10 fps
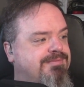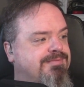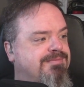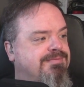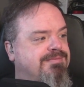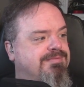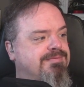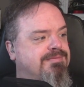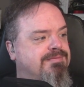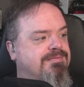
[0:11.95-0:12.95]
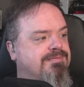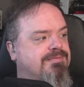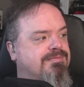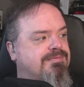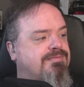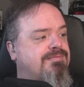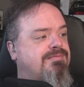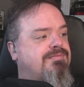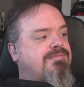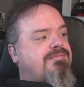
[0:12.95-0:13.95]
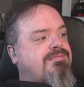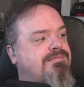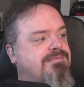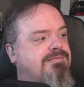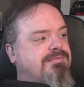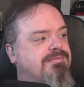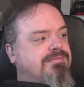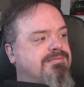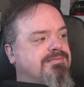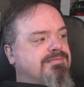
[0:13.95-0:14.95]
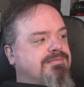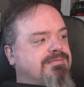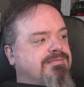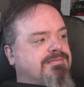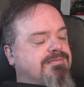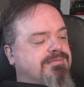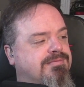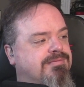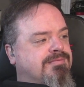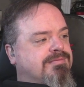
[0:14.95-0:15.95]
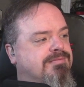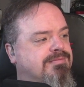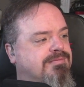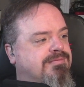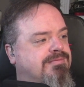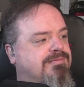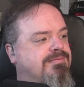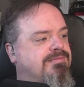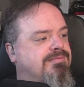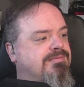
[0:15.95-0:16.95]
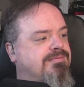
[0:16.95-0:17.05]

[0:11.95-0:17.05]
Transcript: No words are spoken by the person on screen.